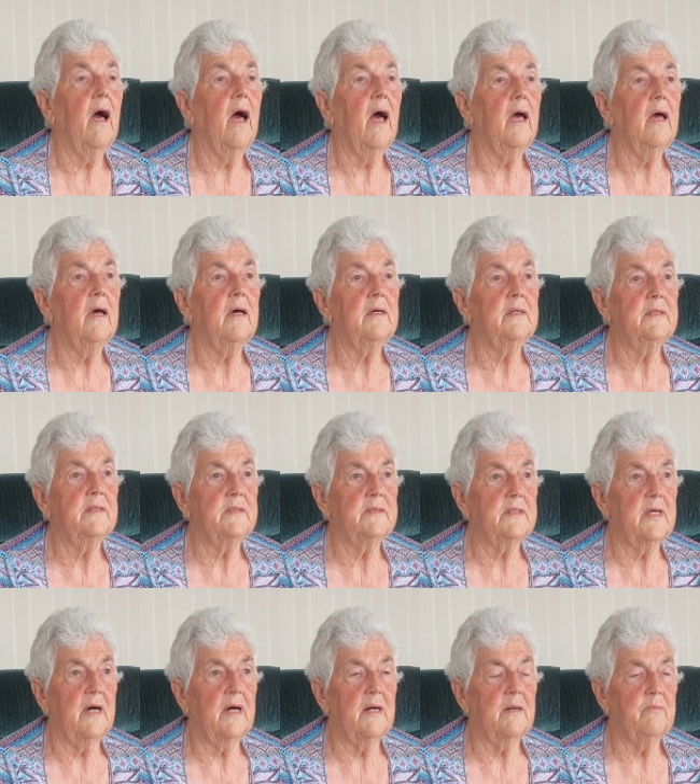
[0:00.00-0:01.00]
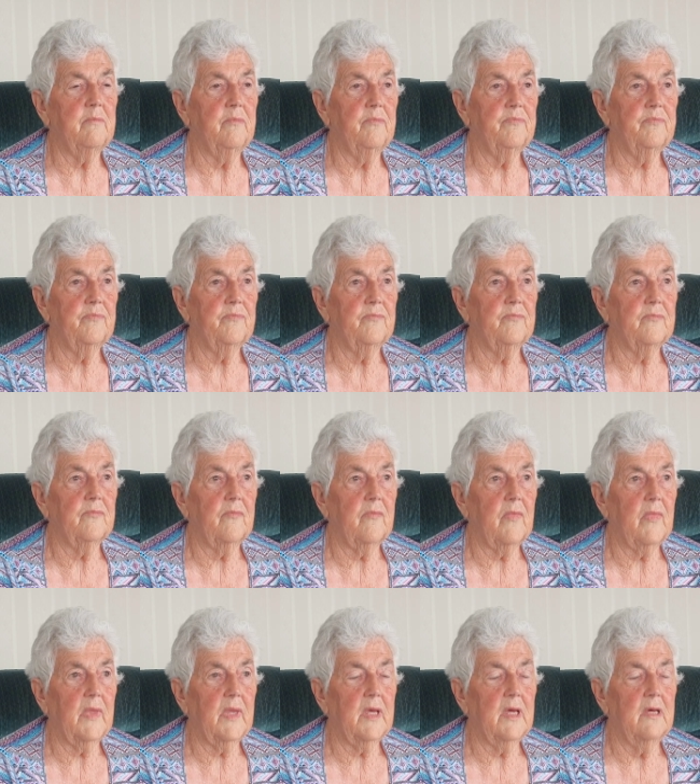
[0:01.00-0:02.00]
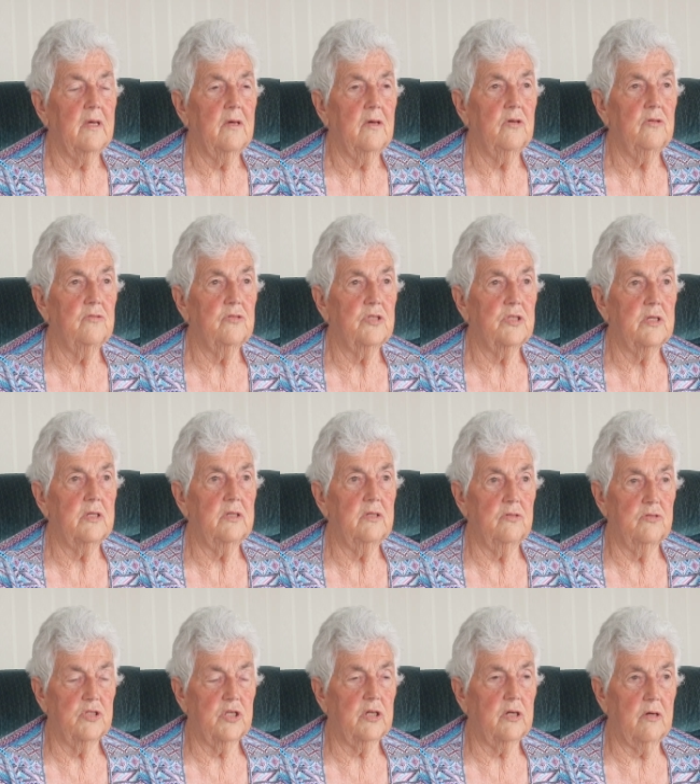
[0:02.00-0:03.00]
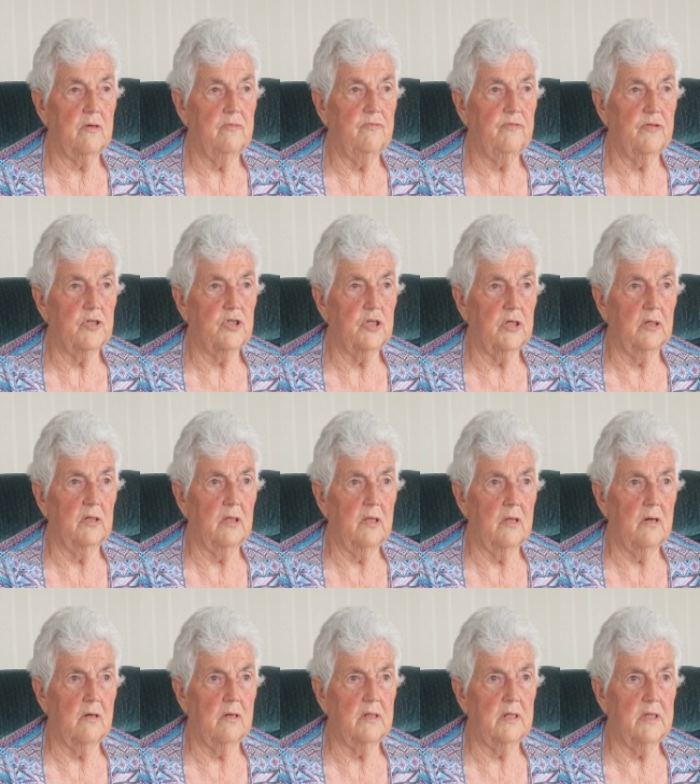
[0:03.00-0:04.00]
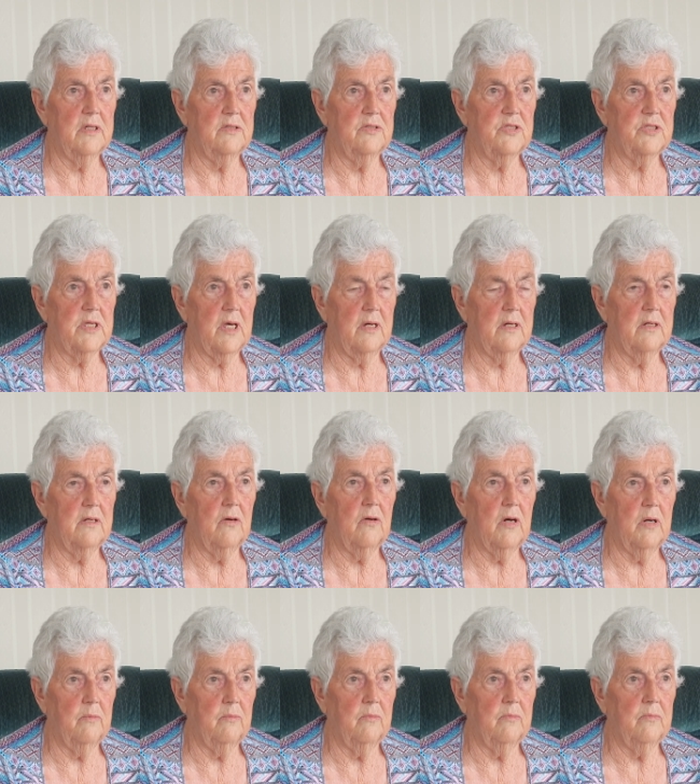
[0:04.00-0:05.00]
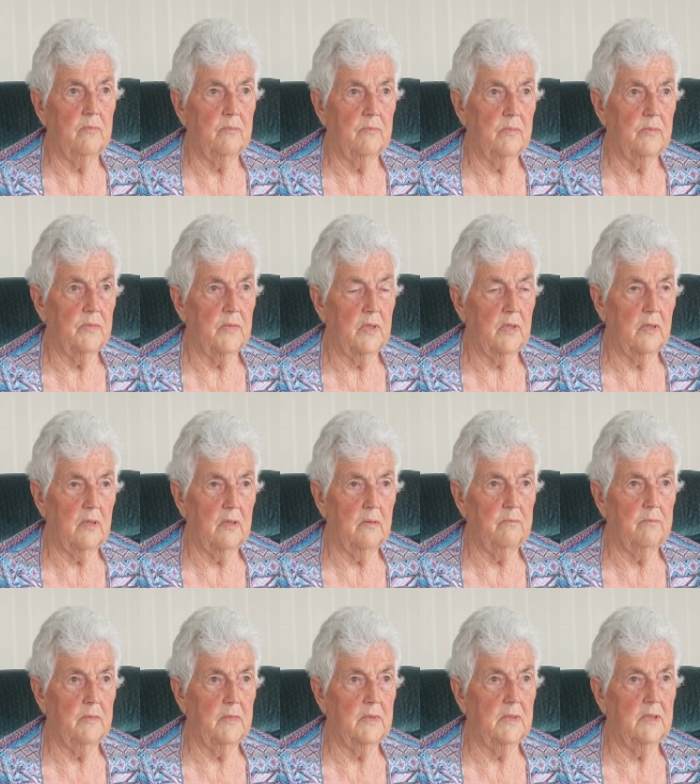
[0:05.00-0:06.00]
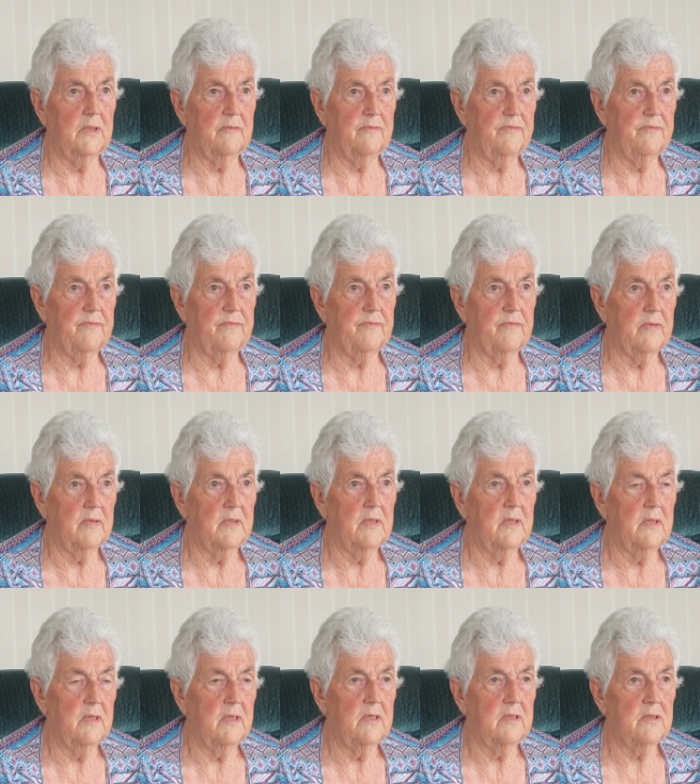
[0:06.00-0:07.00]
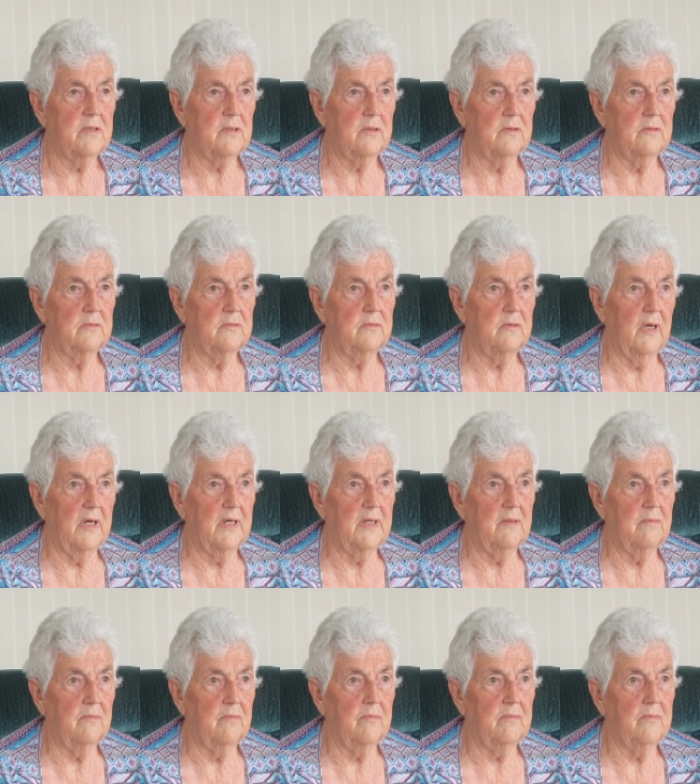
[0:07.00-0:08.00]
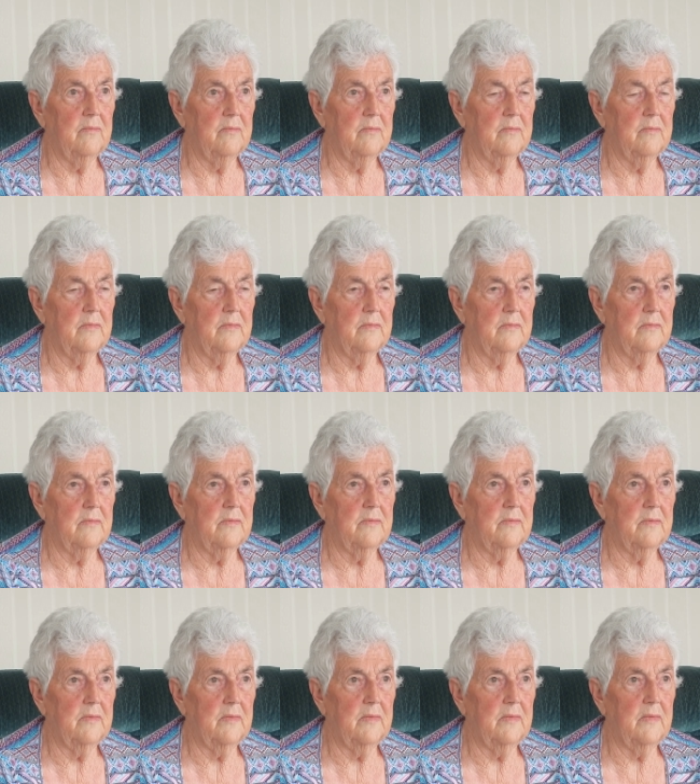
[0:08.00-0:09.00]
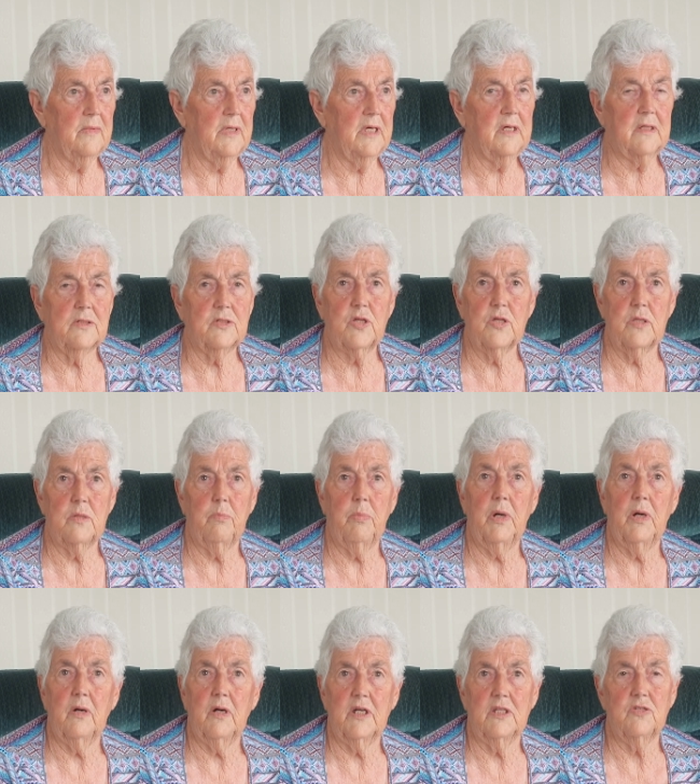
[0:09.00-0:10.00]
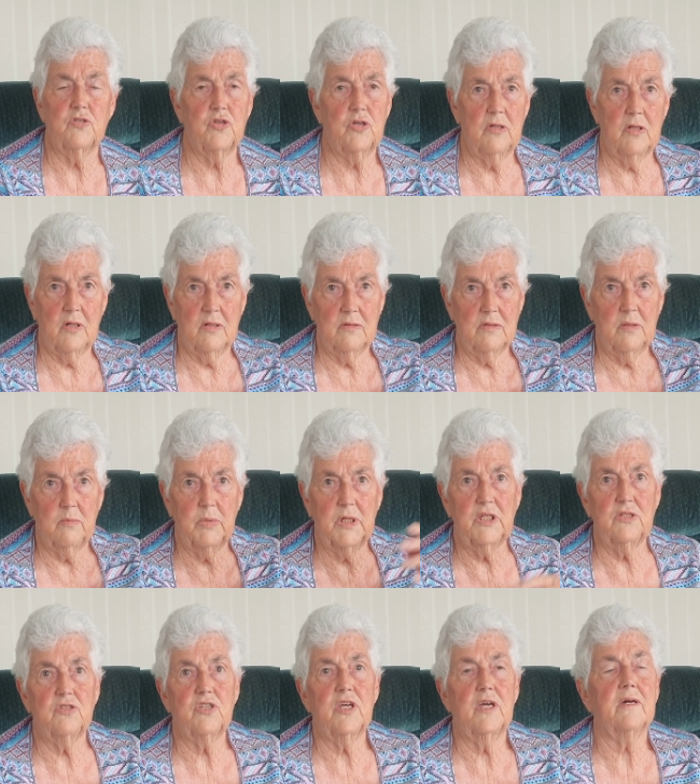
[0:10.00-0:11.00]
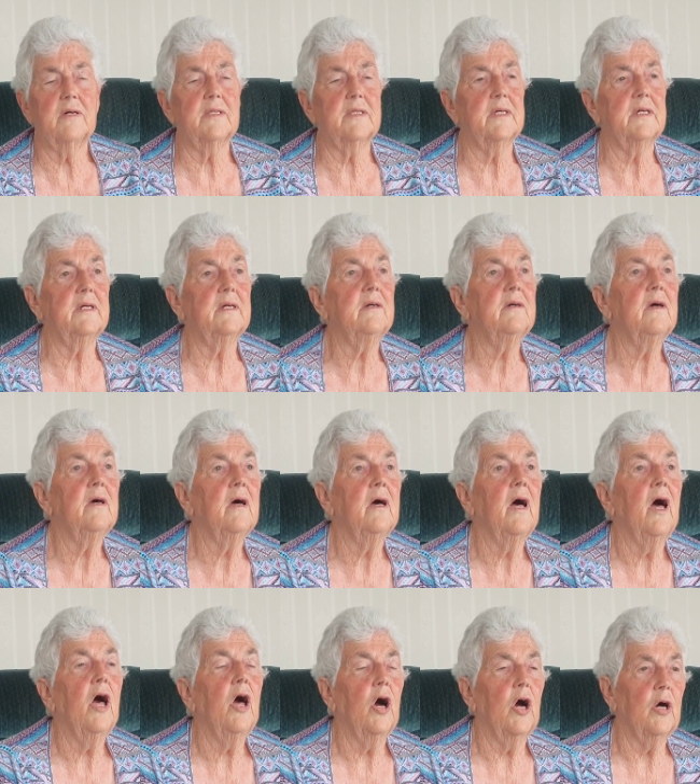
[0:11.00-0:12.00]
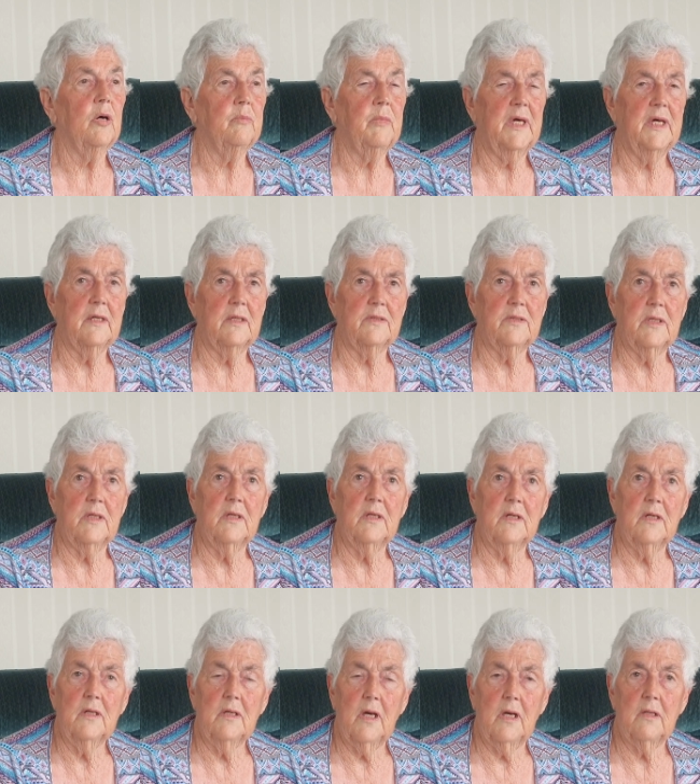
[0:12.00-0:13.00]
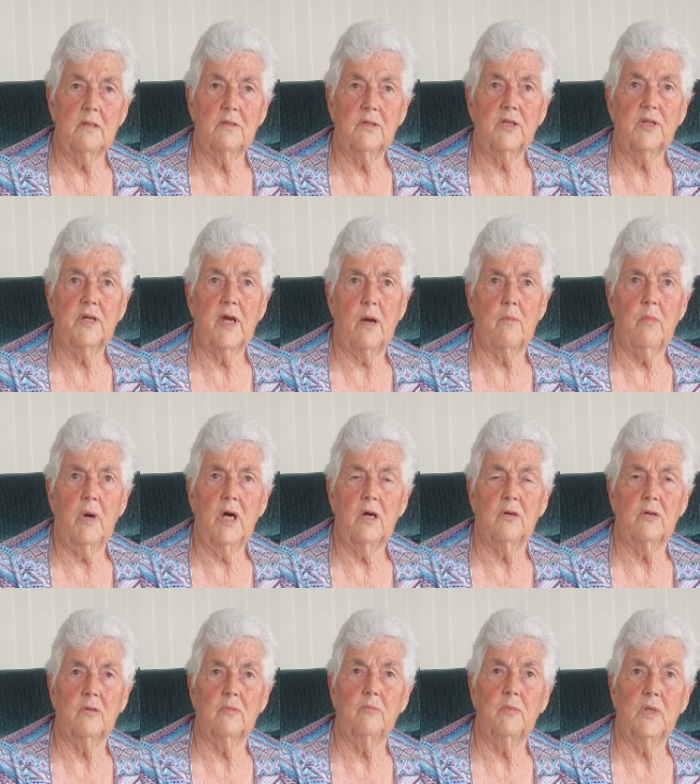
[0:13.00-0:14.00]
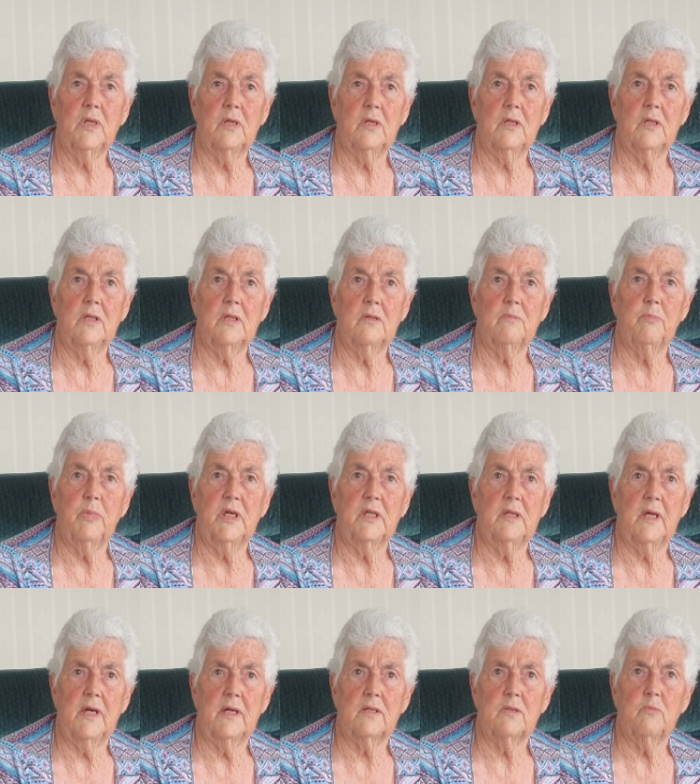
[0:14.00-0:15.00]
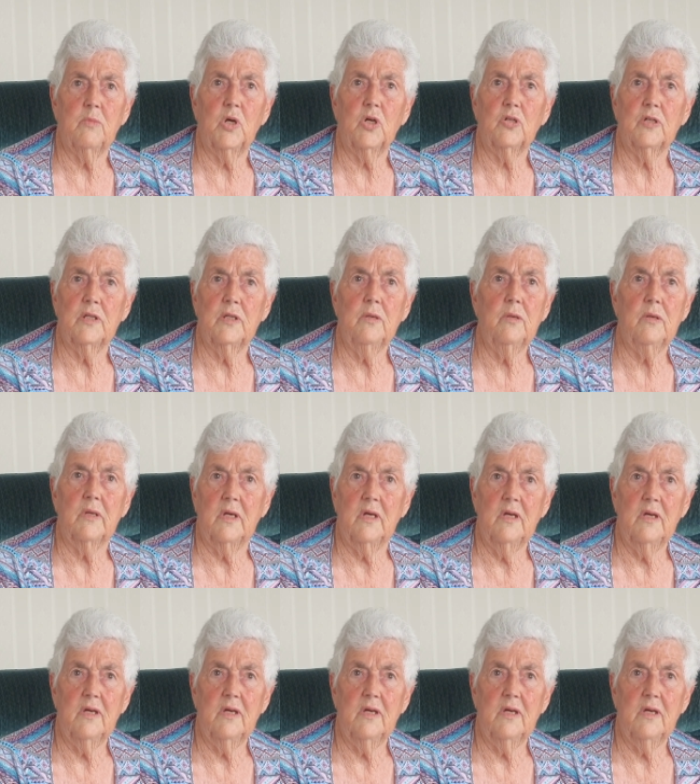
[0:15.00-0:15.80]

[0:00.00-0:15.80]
And um, he used, he used to go fishing a lot. He'd say, oh, "I'm I'm off to um, out to the pines, you know, the beach yep. out there. Yep. I'm out there, and he'd come home, and he'd been out at Mokihinui,